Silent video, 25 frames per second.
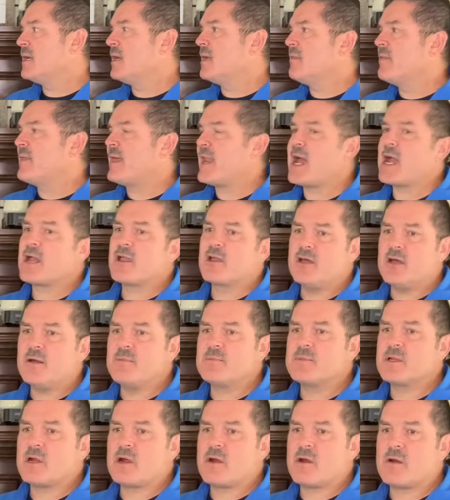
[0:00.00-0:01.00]
that I come
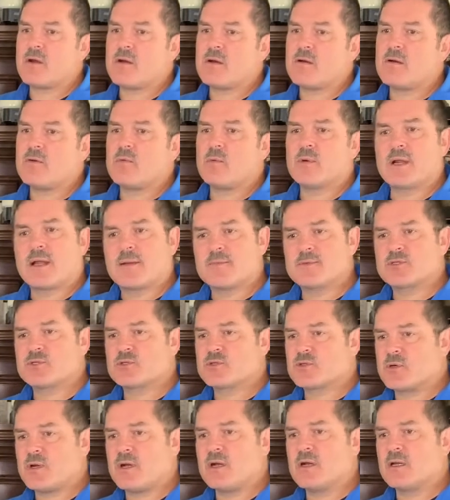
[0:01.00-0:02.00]
to her when I'm
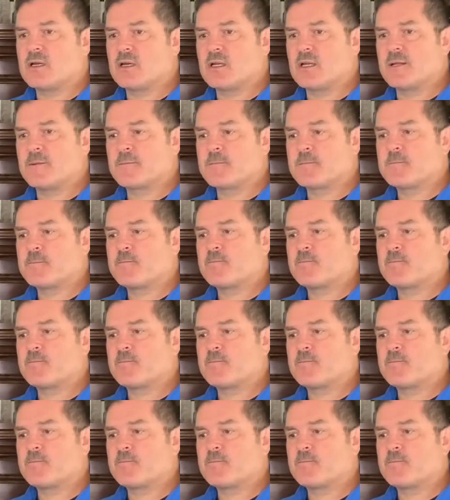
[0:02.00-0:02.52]
struggling,